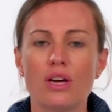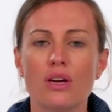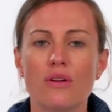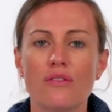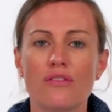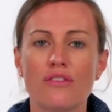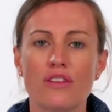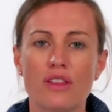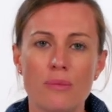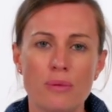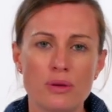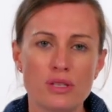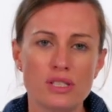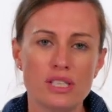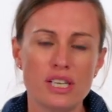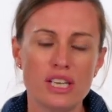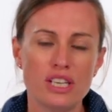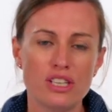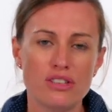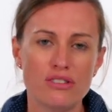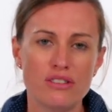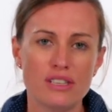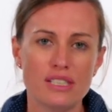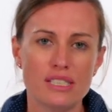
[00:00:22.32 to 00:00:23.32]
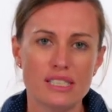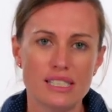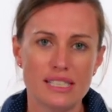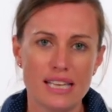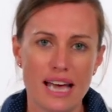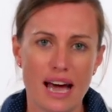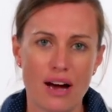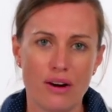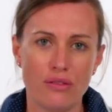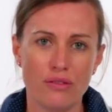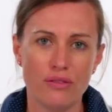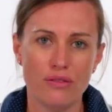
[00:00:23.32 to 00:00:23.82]
For the procedure
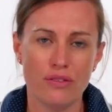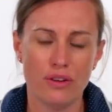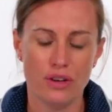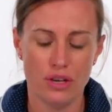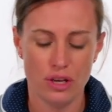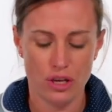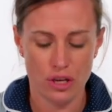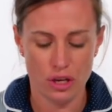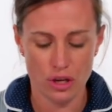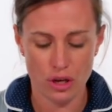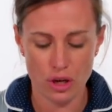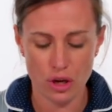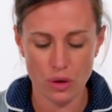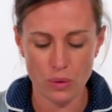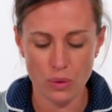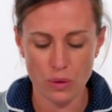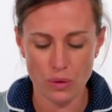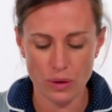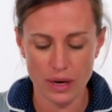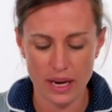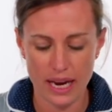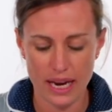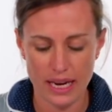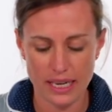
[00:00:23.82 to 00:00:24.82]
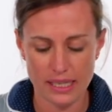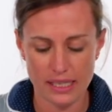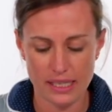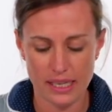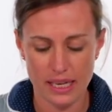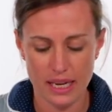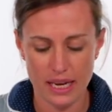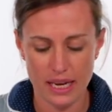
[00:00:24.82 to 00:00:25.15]
itself, you will need